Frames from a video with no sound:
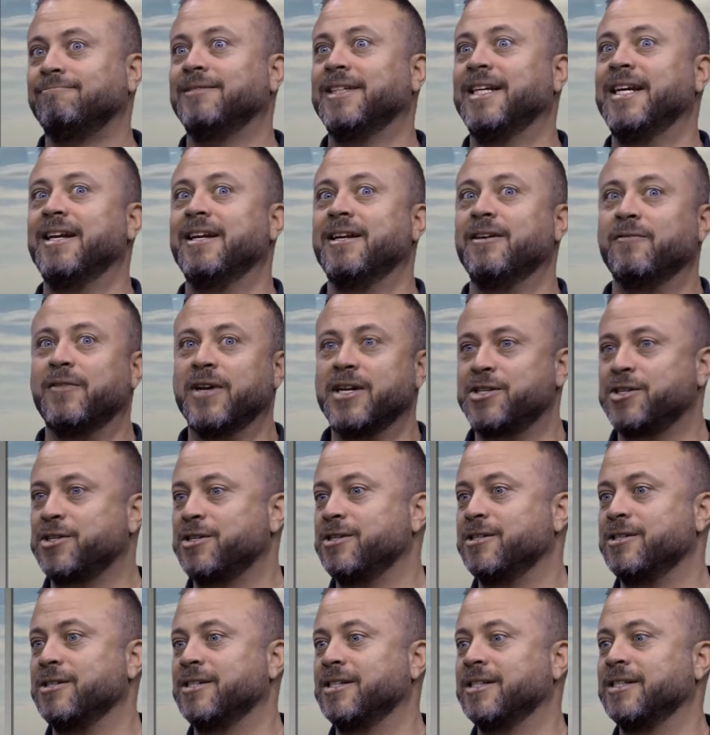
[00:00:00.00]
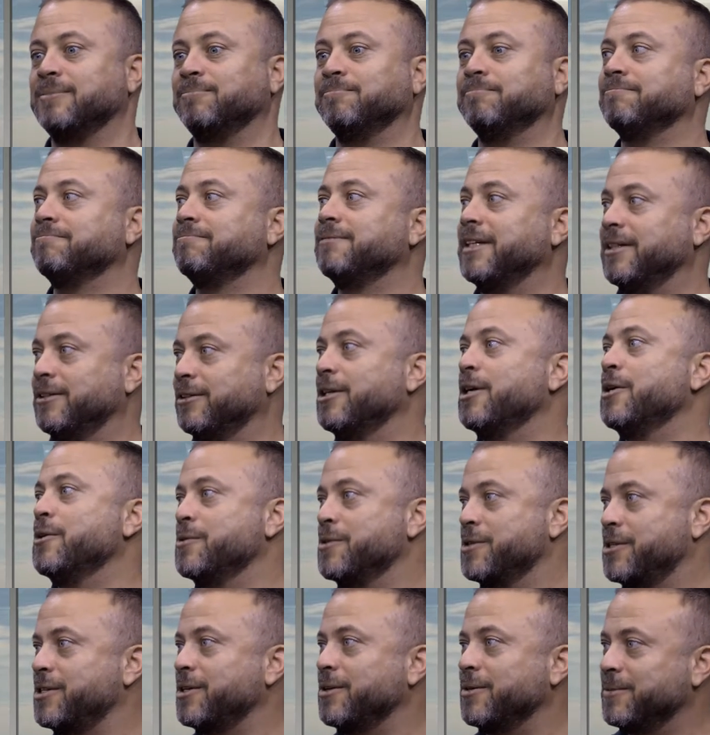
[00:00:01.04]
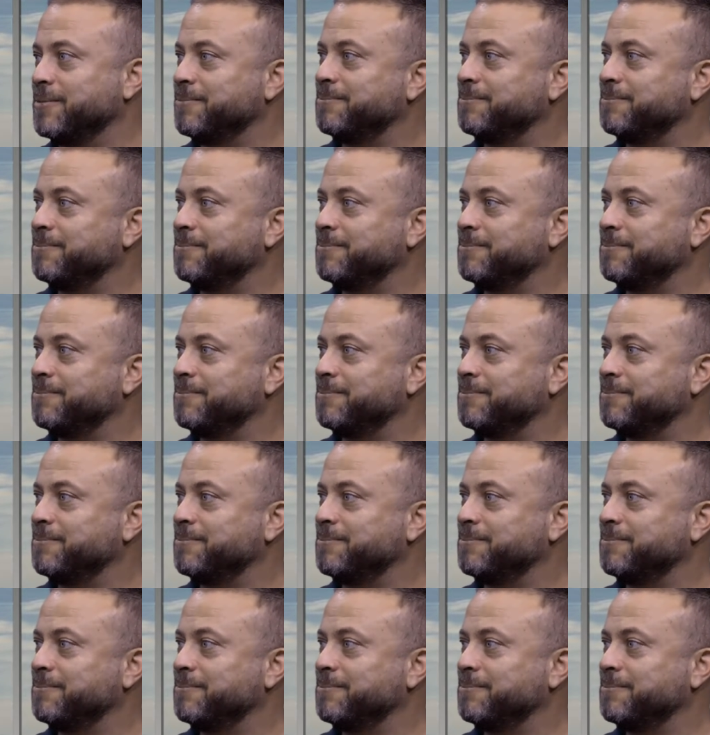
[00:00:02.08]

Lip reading: in investors and loans. So